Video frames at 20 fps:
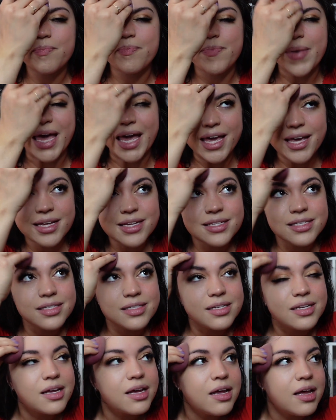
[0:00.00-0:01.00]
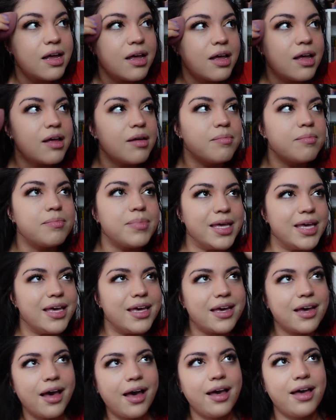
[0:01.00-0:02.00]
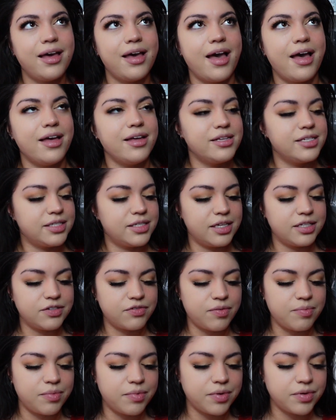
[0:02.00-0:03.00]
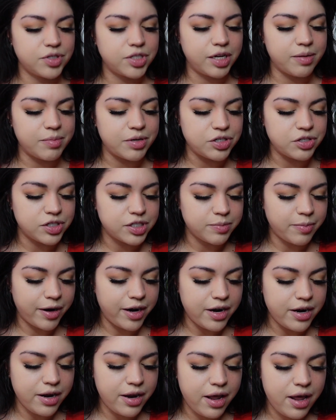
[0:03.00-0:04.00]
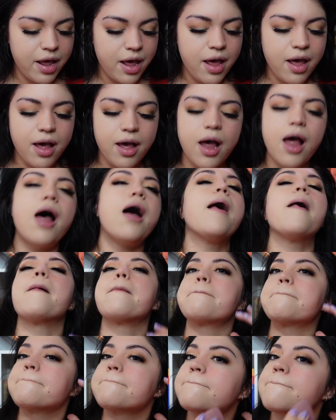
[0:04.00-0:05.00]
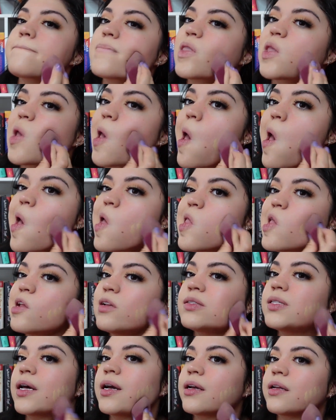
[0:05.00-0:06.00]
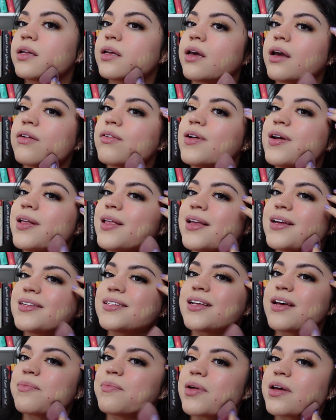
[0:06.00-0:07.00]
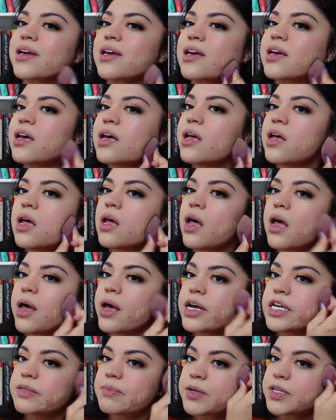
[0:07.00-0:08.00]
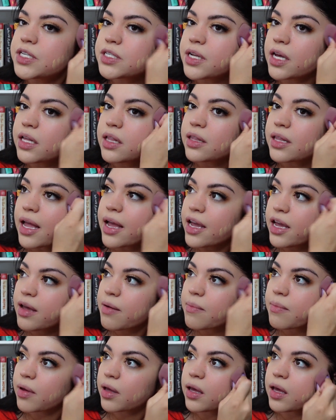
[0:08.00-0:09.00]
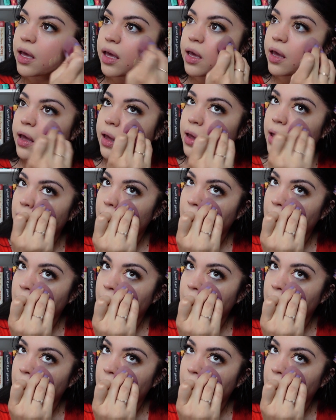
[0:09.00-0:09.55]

Beis, B-E-I-S. It's from like Shay Mitchell's brand. And then secondly, I realized that as much as I like my